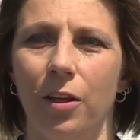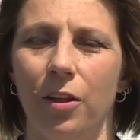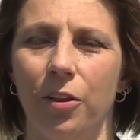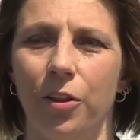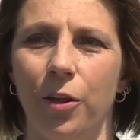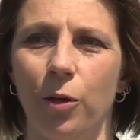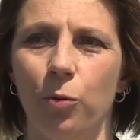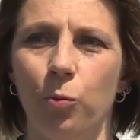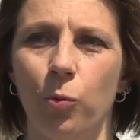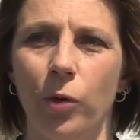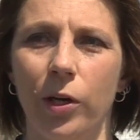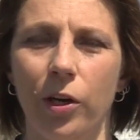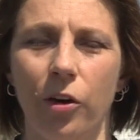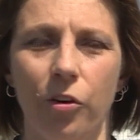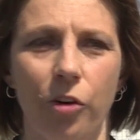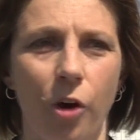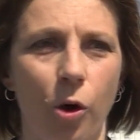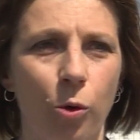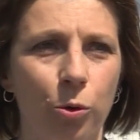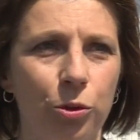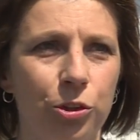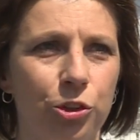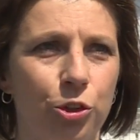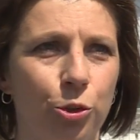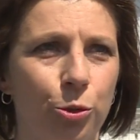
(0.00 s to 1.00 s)
that we are
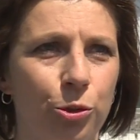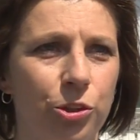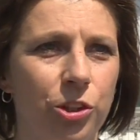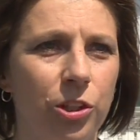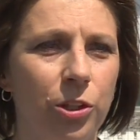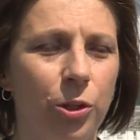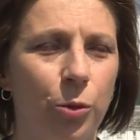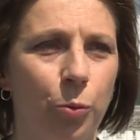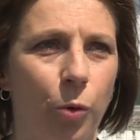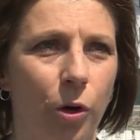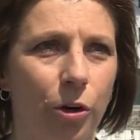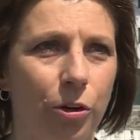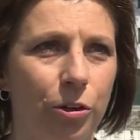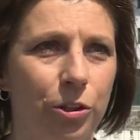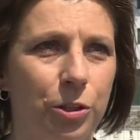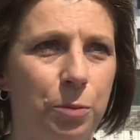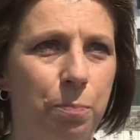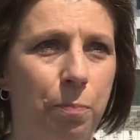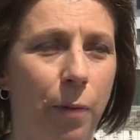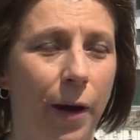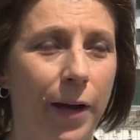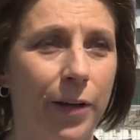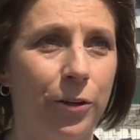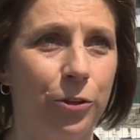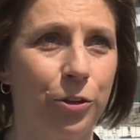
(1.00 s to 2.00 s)
all using the word
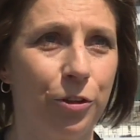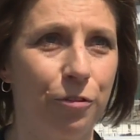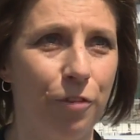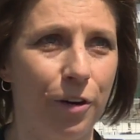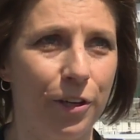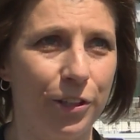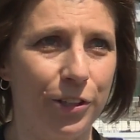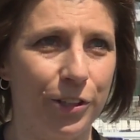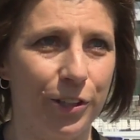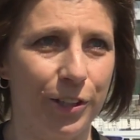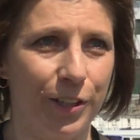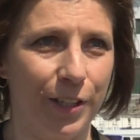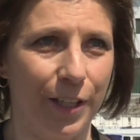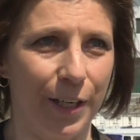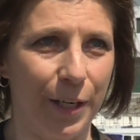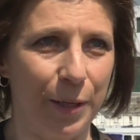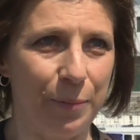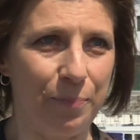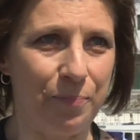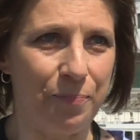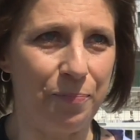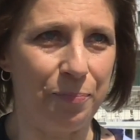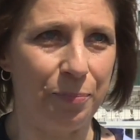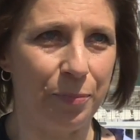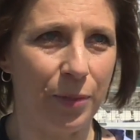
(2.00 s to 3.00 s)
biodiversity.
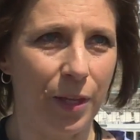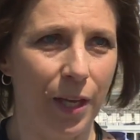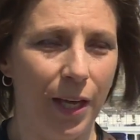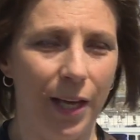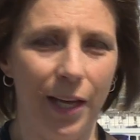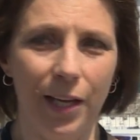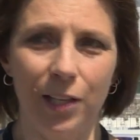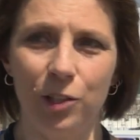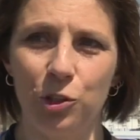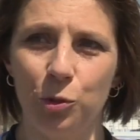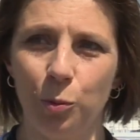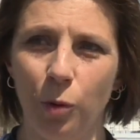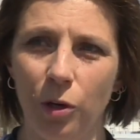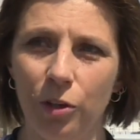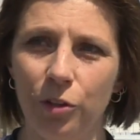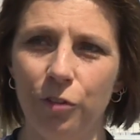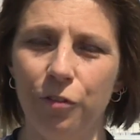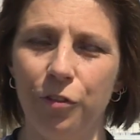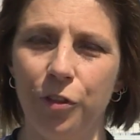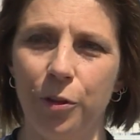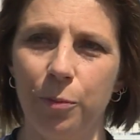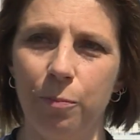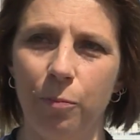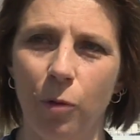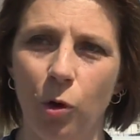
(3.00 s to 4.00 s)
It's one
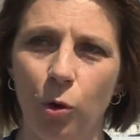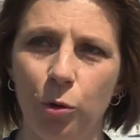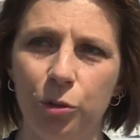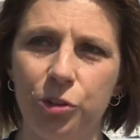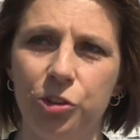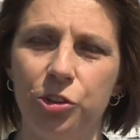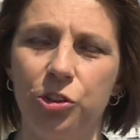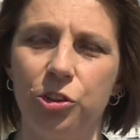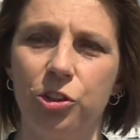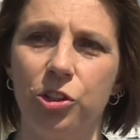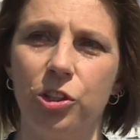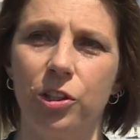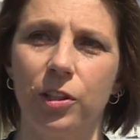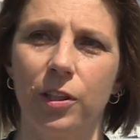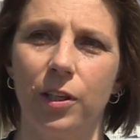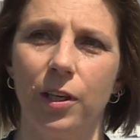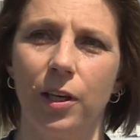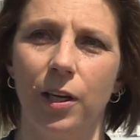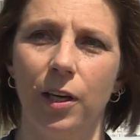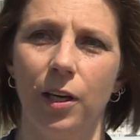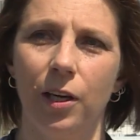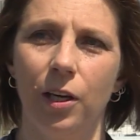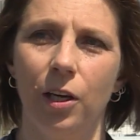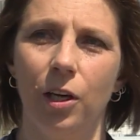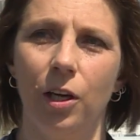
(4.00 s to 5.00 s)
of the most
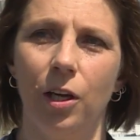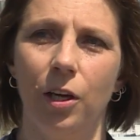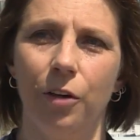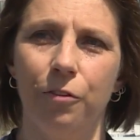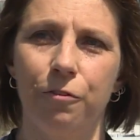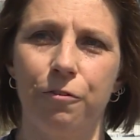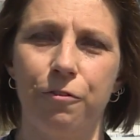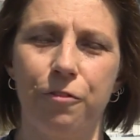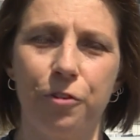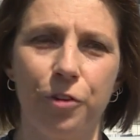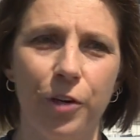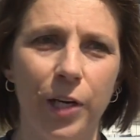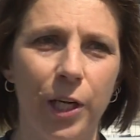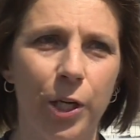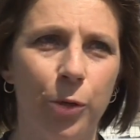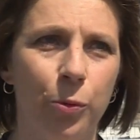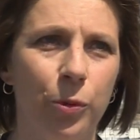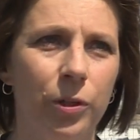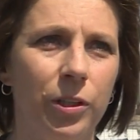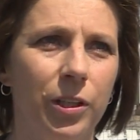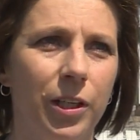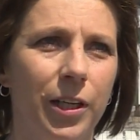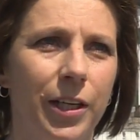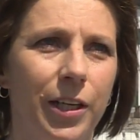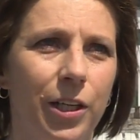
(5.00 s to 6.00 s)

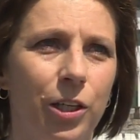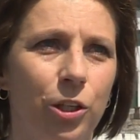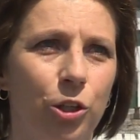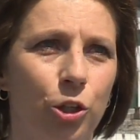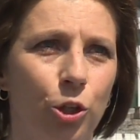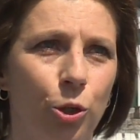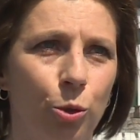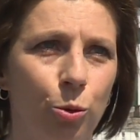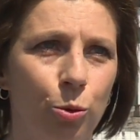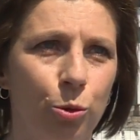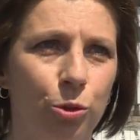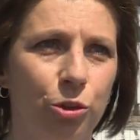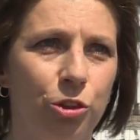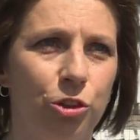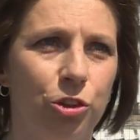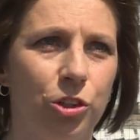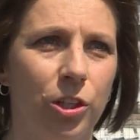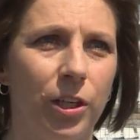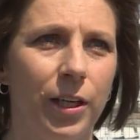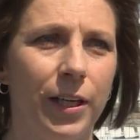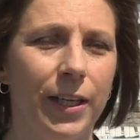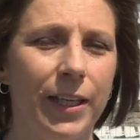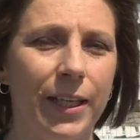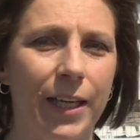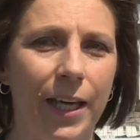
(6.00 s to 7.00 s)
frequently used
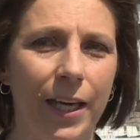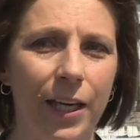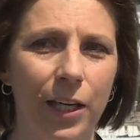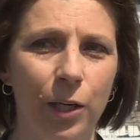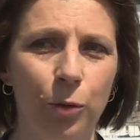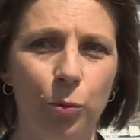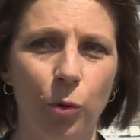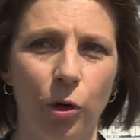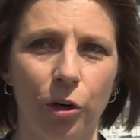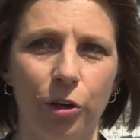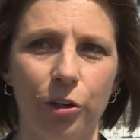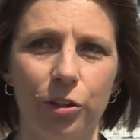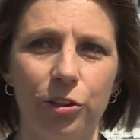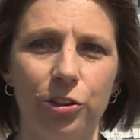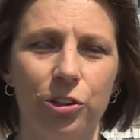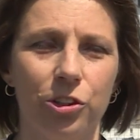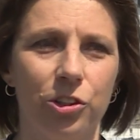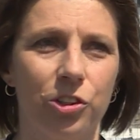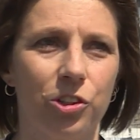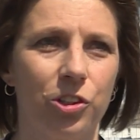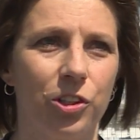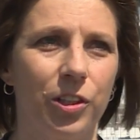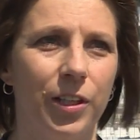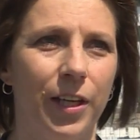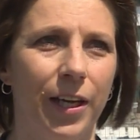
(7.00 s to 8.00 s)

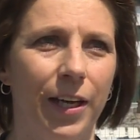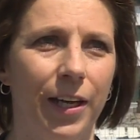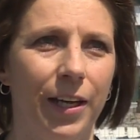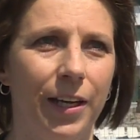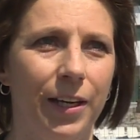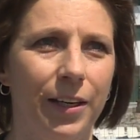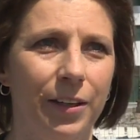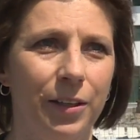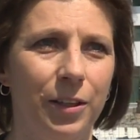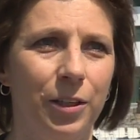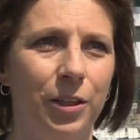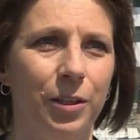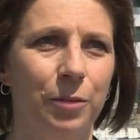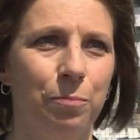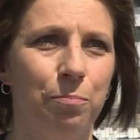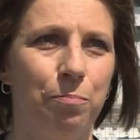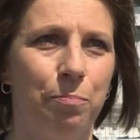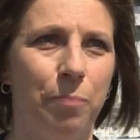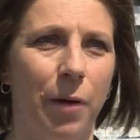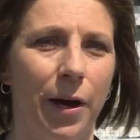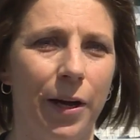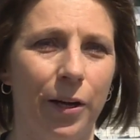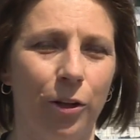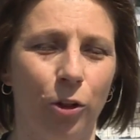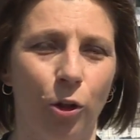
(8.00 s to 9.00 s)
keywords in
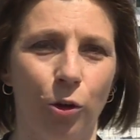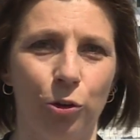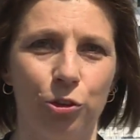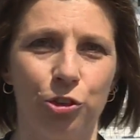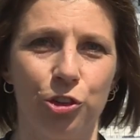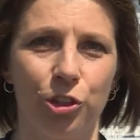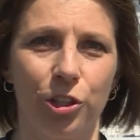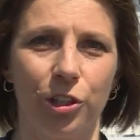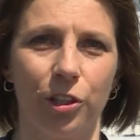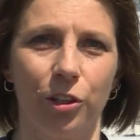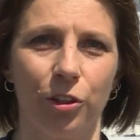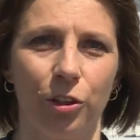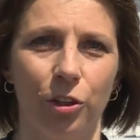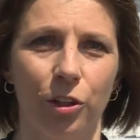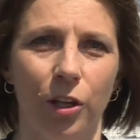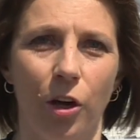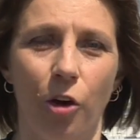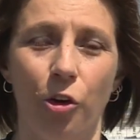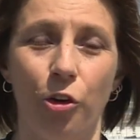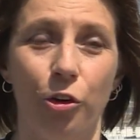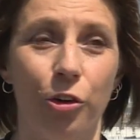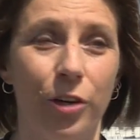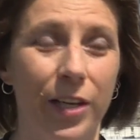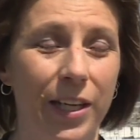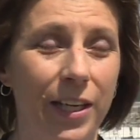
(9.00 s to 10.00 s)
biological
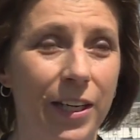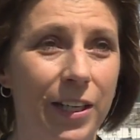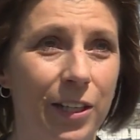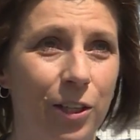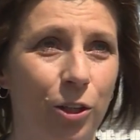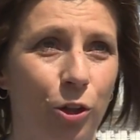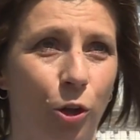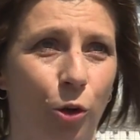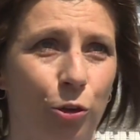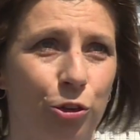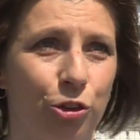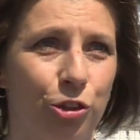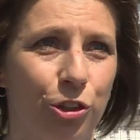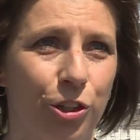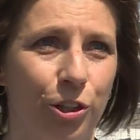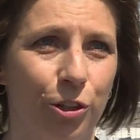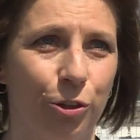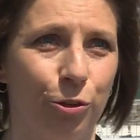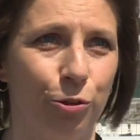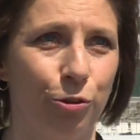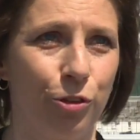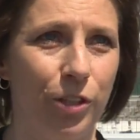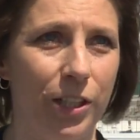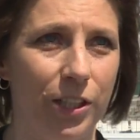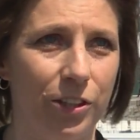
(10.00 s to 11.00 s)
or
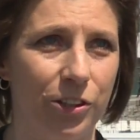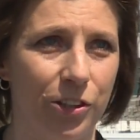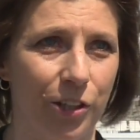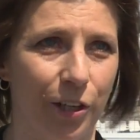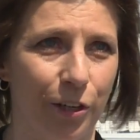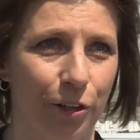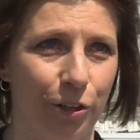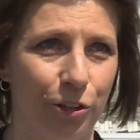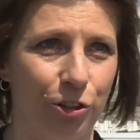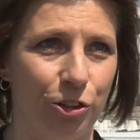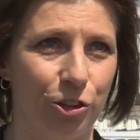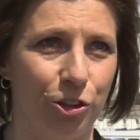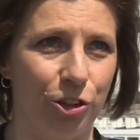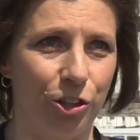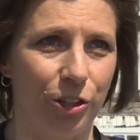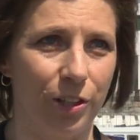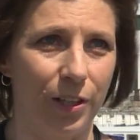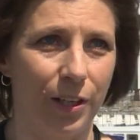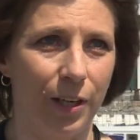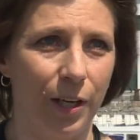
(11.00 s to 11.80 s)
ecological research.